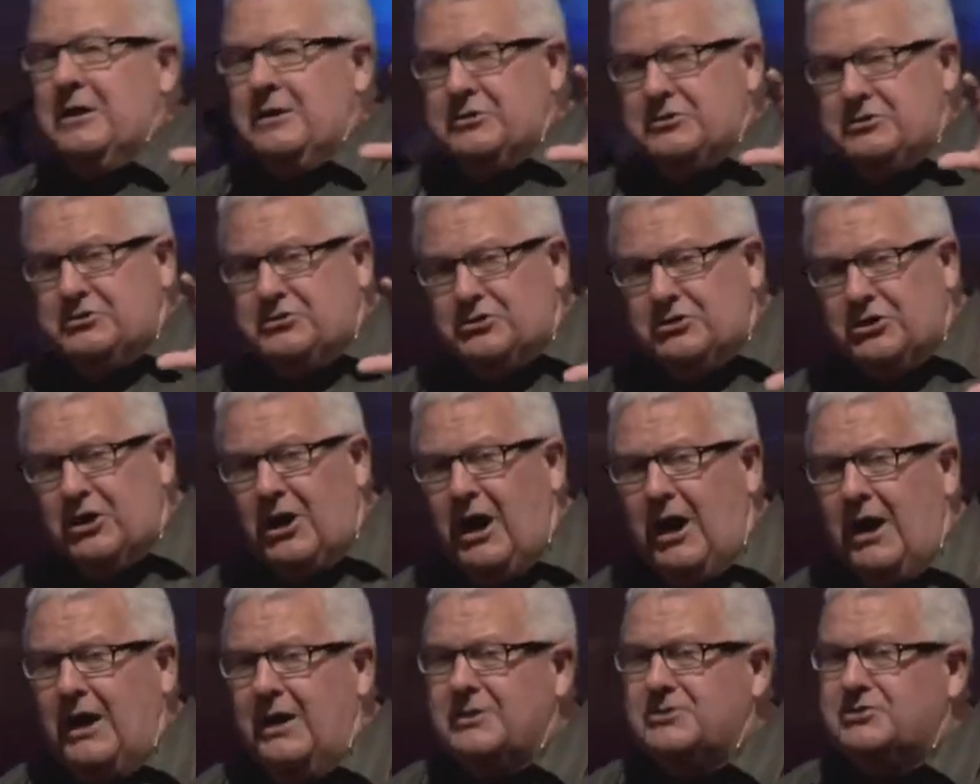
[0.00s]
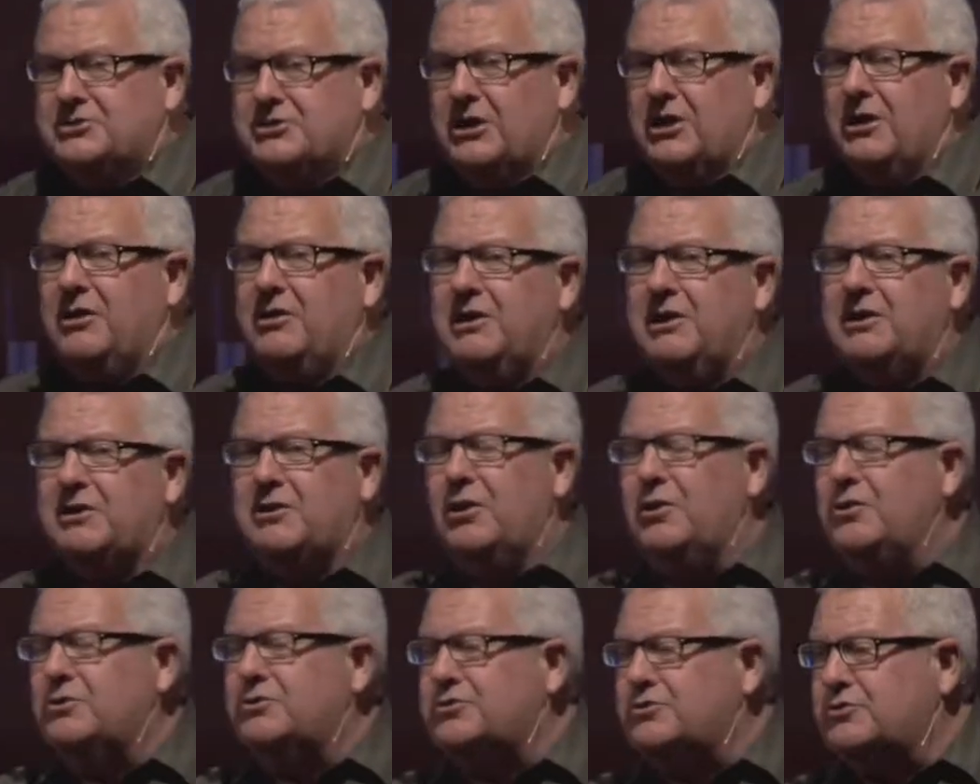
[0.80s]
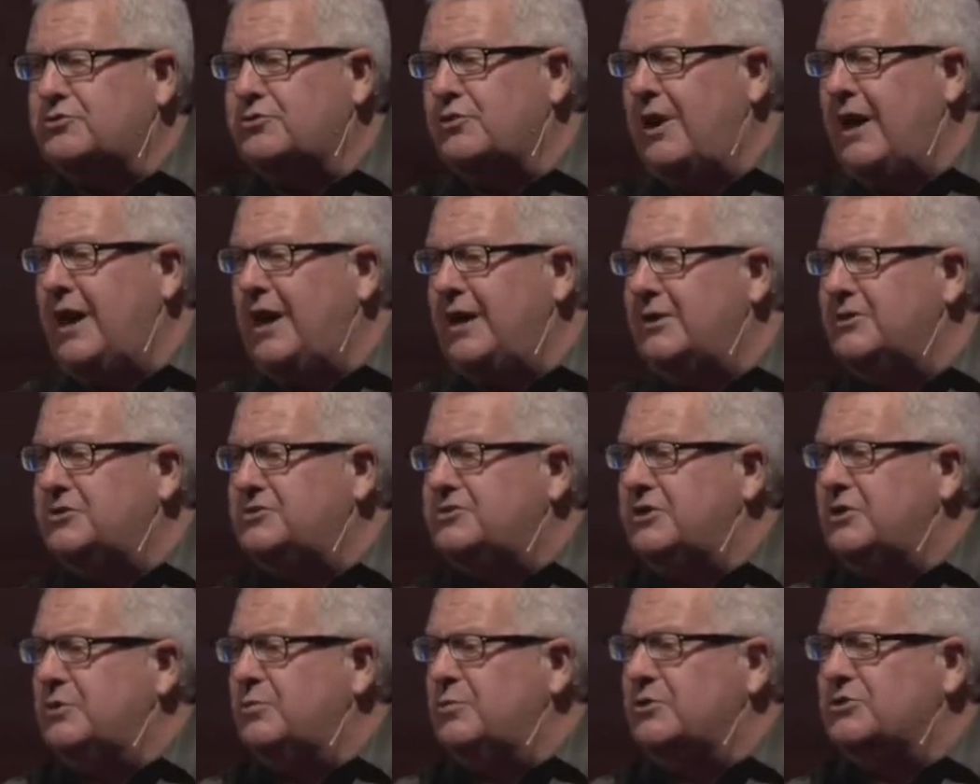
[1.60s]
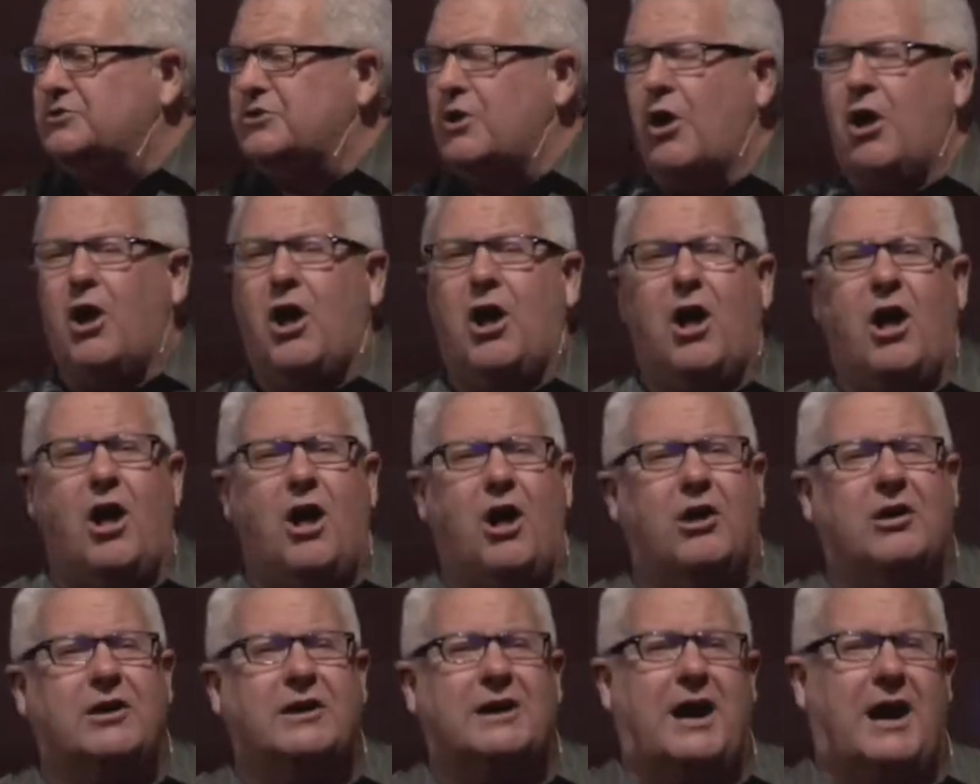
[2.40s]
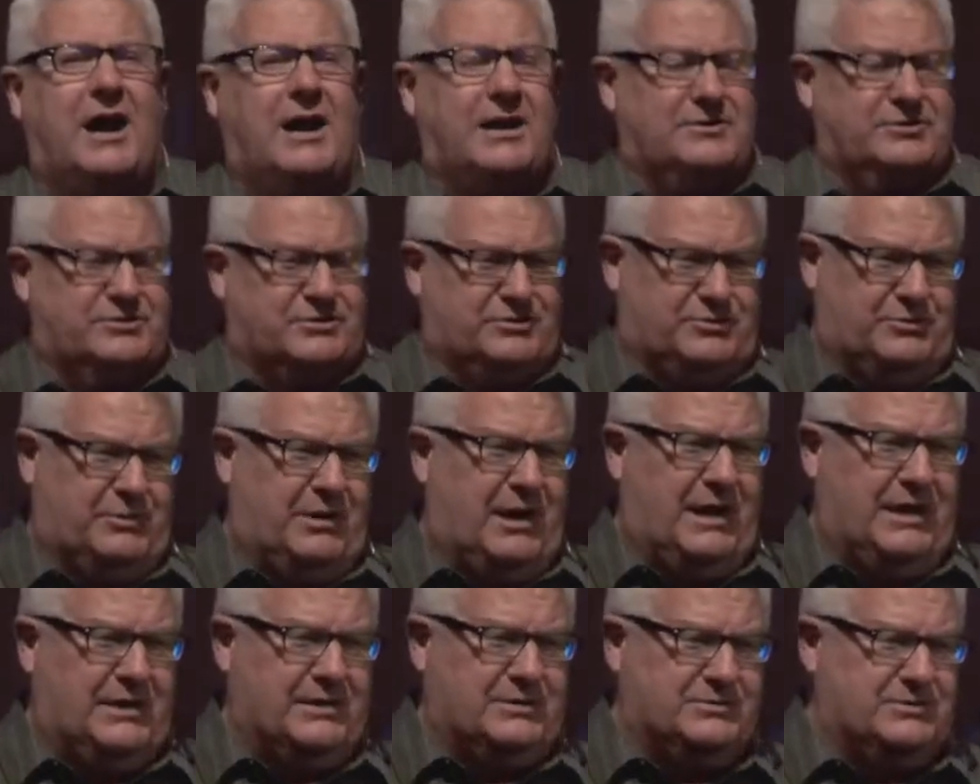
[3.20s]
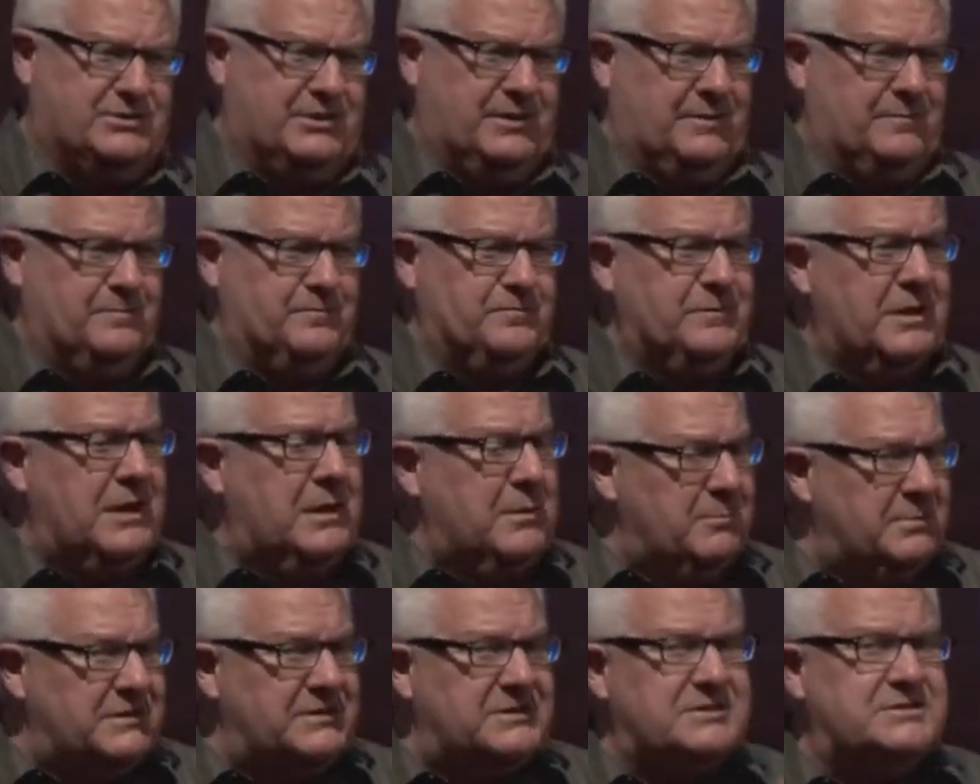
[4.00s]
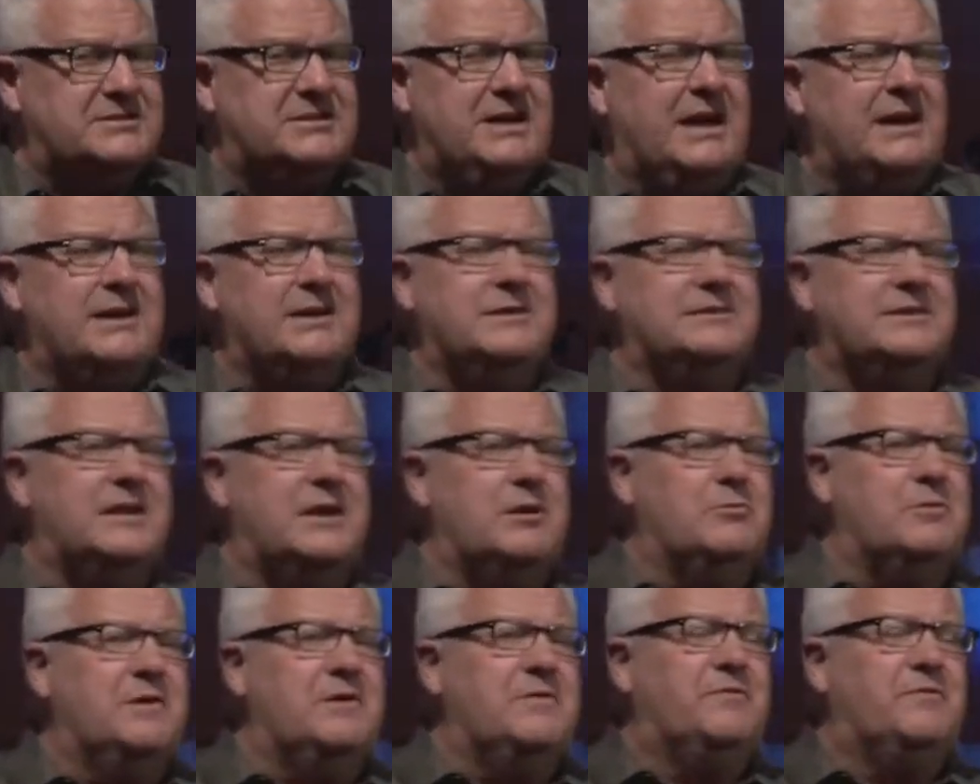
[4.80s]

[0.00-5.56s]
Jericho's strategy was all God's strategy. But the second thing we